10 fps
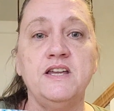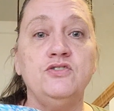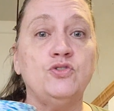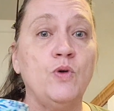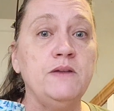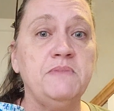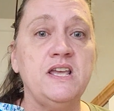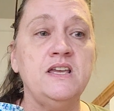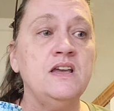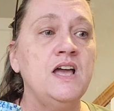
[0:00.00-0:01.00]
join
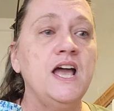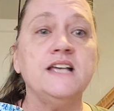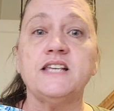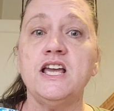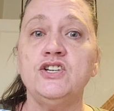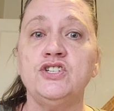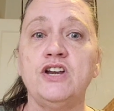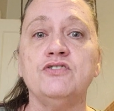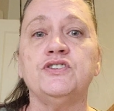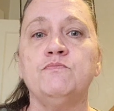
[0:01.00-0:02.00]
me as I
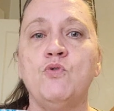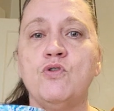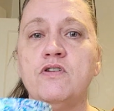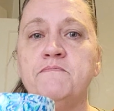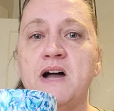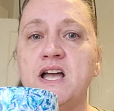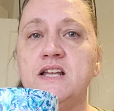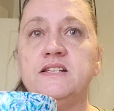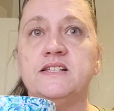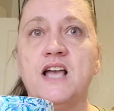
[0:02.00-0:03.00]
share some more of my
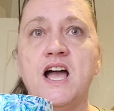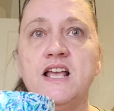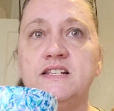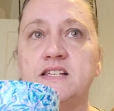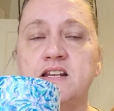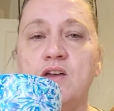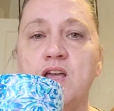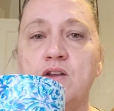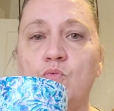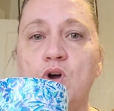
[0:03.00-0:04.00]
designs
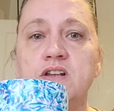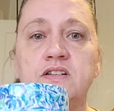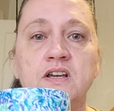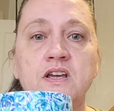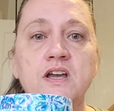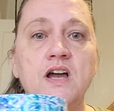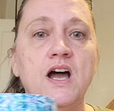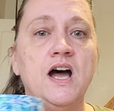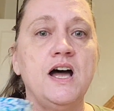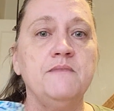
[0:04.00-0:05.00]
and what
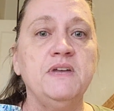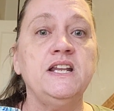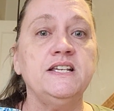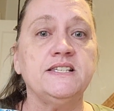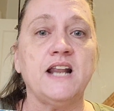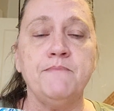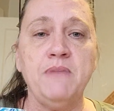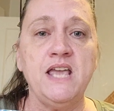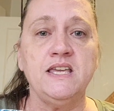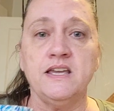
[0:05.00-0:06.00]
it is that I'm
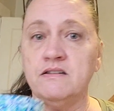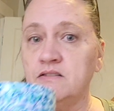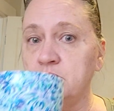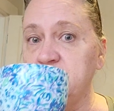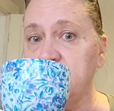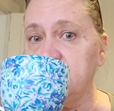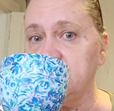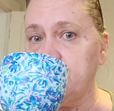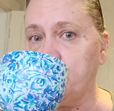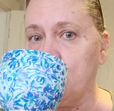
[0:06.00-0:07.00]
making. Let me take a
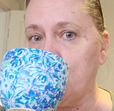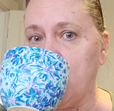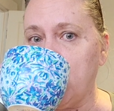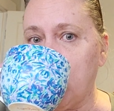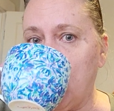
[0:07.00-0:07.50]
sip real quick.